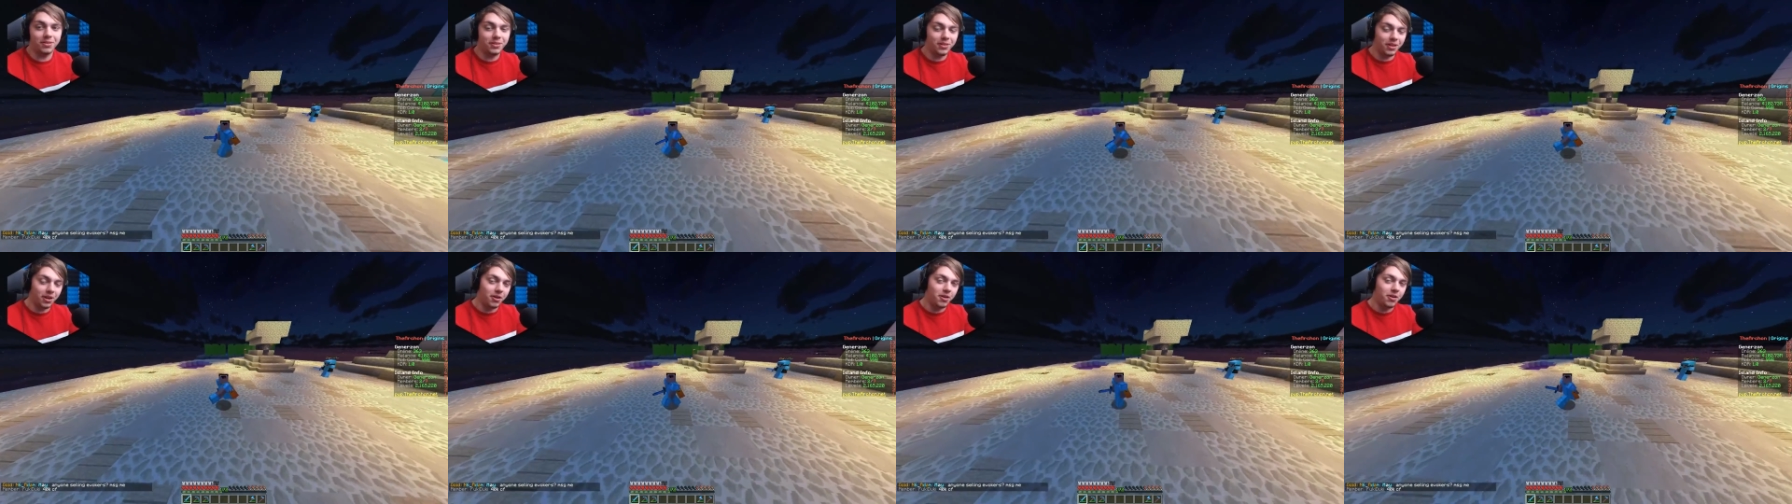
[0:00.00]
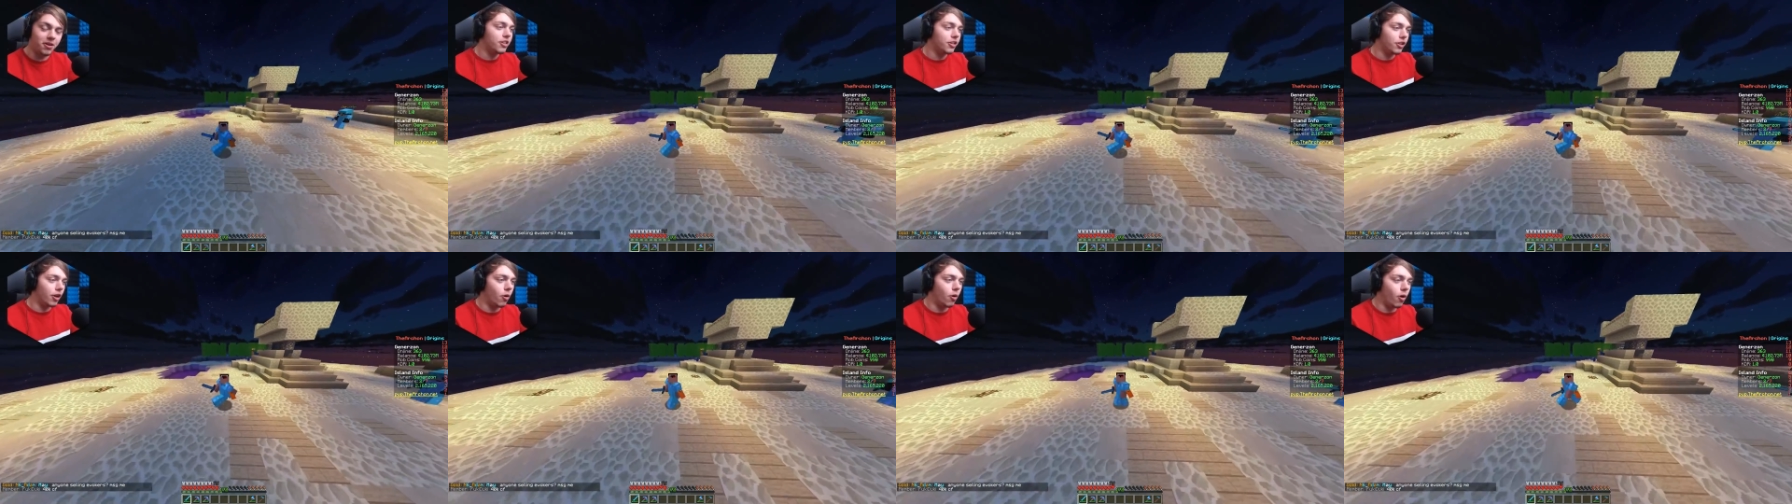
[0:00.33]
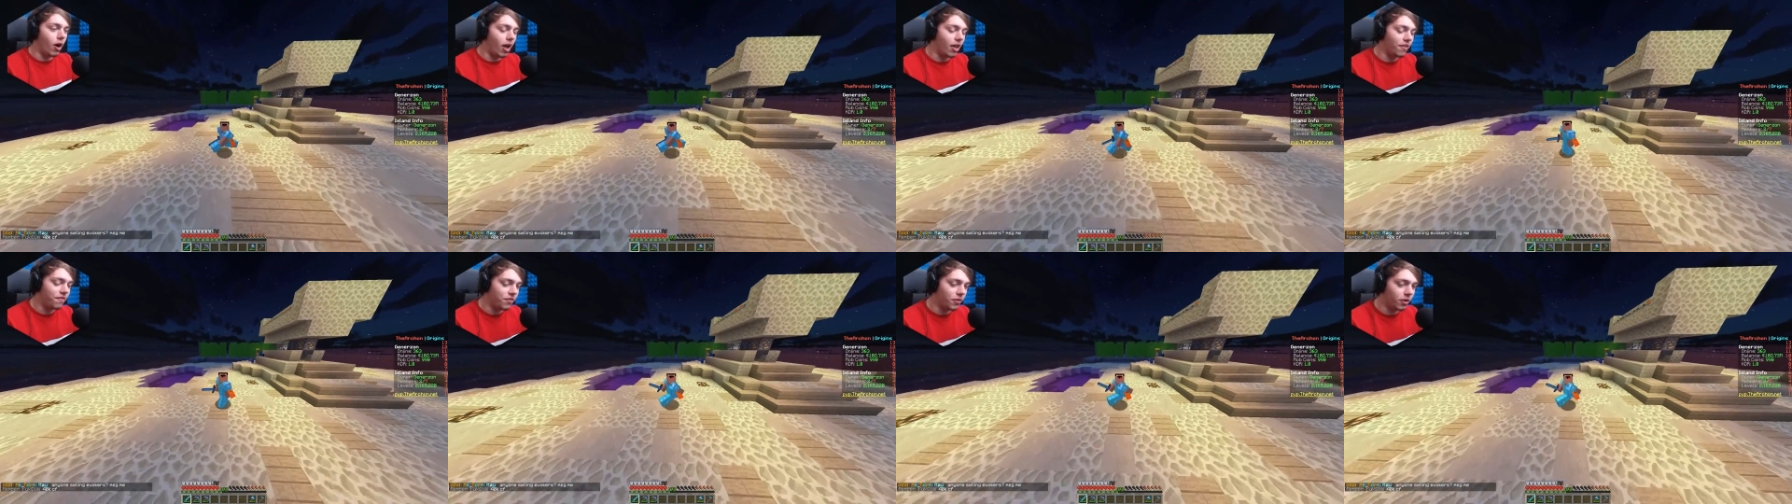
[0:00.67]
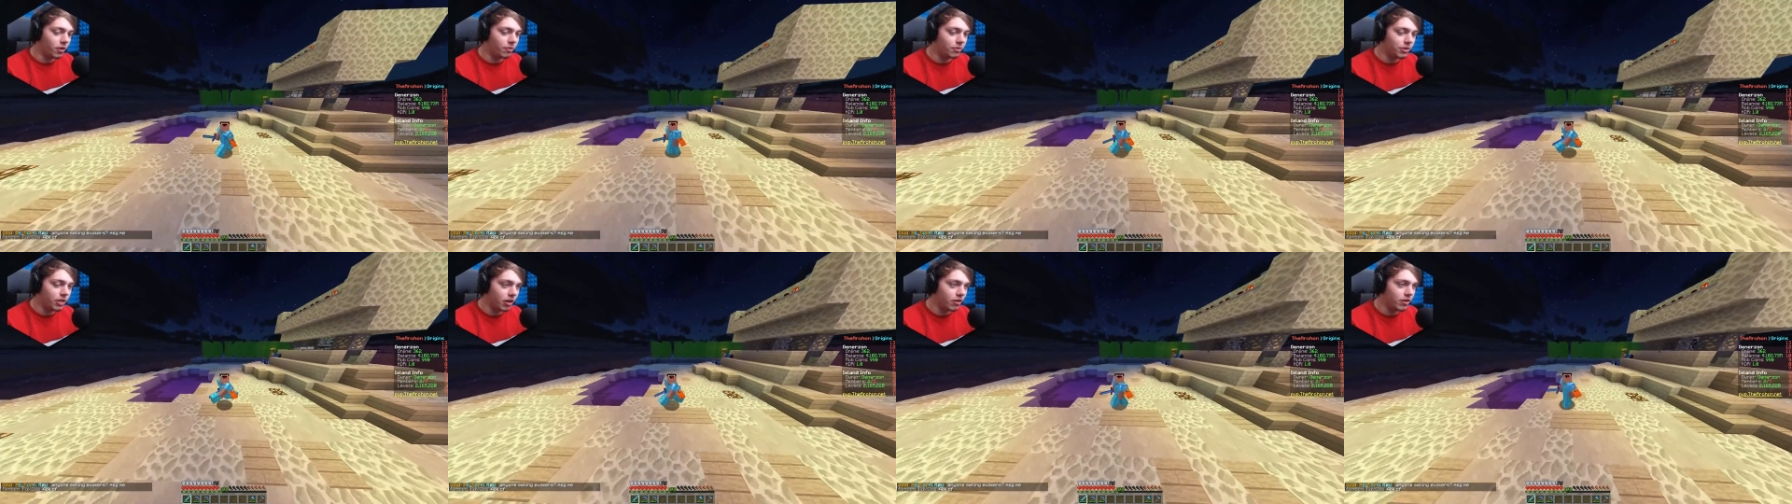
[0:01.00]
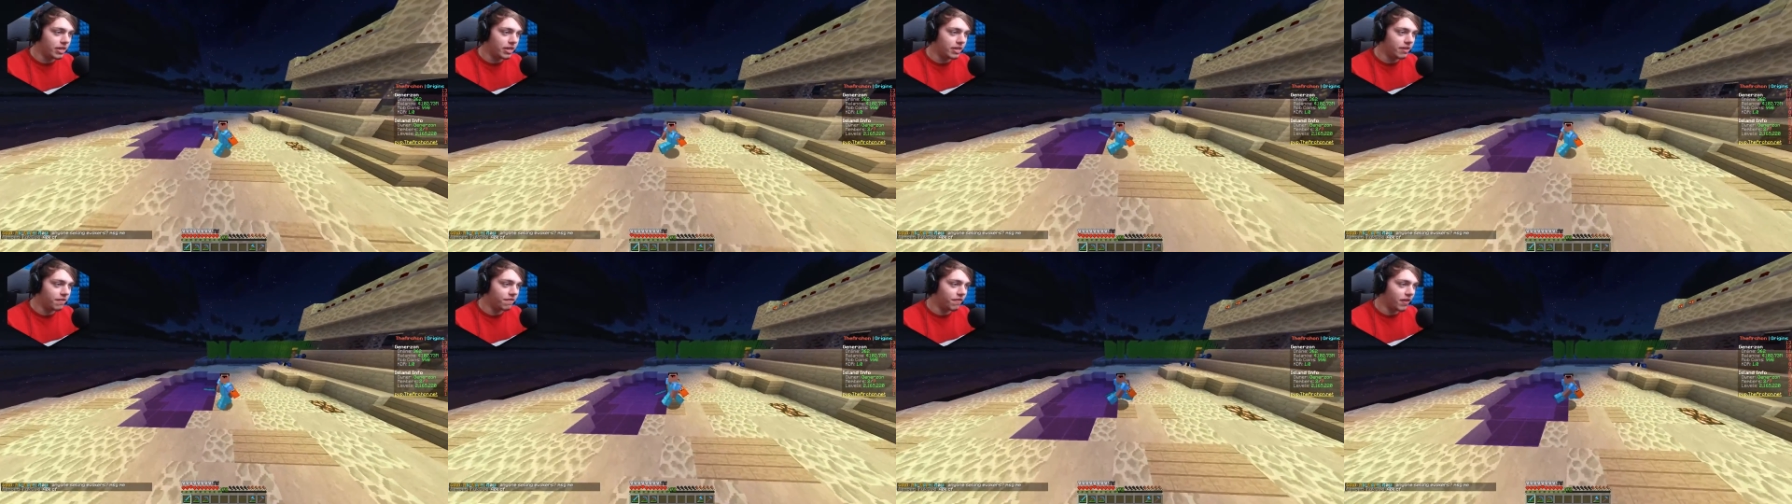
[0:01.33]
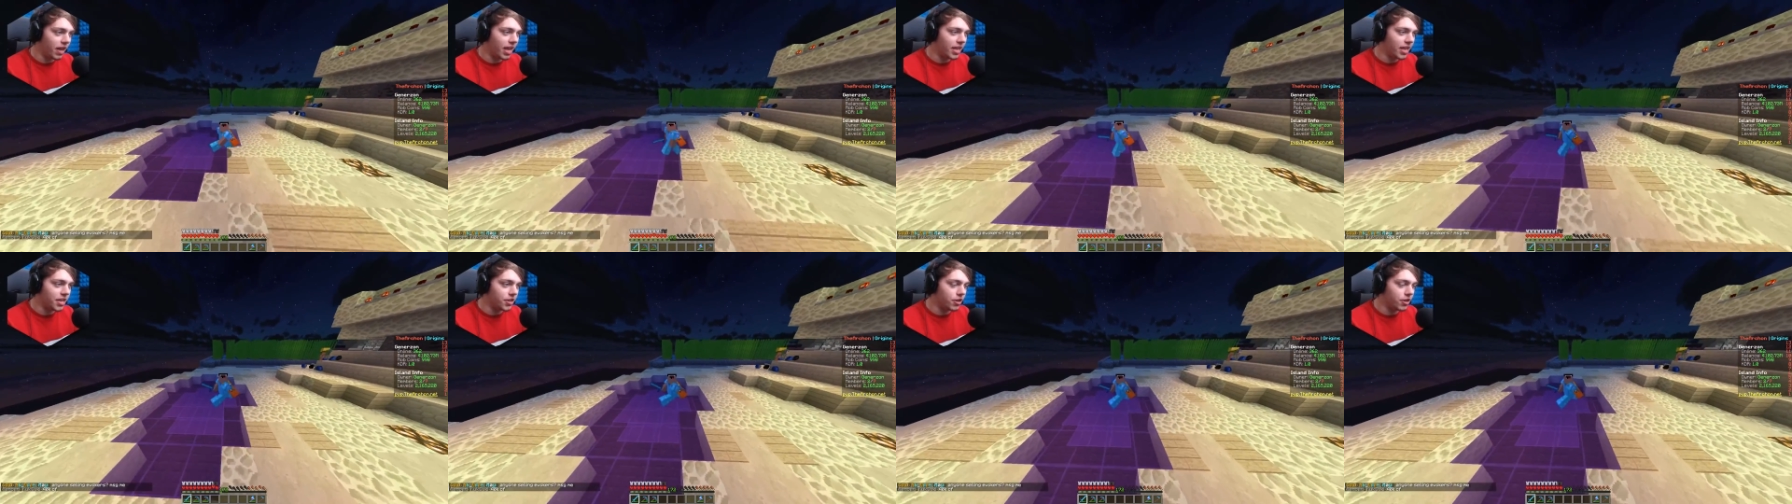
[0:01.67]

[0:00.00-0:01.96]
So you know, I thought it was only fair,